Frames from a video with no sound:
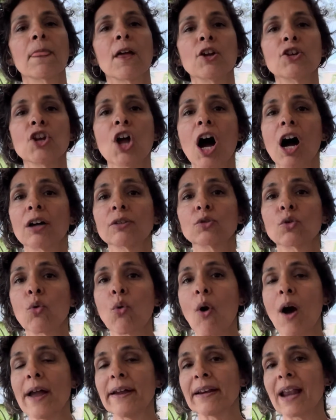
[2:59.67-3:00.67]
not
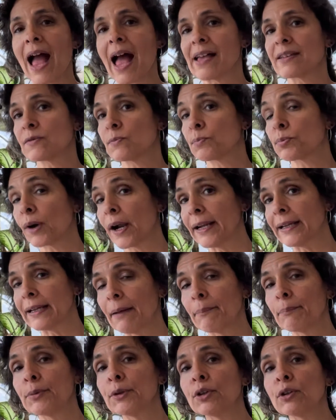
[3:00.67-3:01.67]
quite as bright
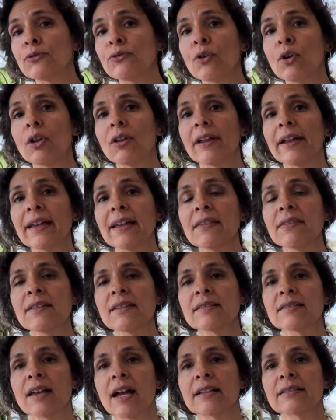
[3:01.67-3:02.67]
beautiful in the
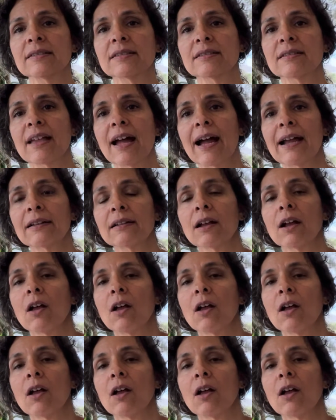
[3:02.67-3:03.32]
sense that